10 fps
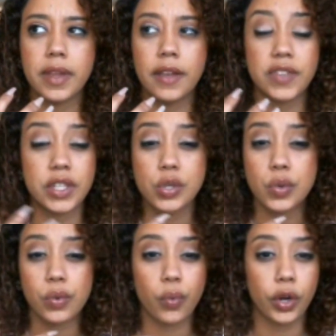if this is
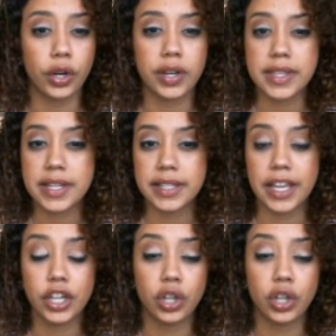with work or anything like that,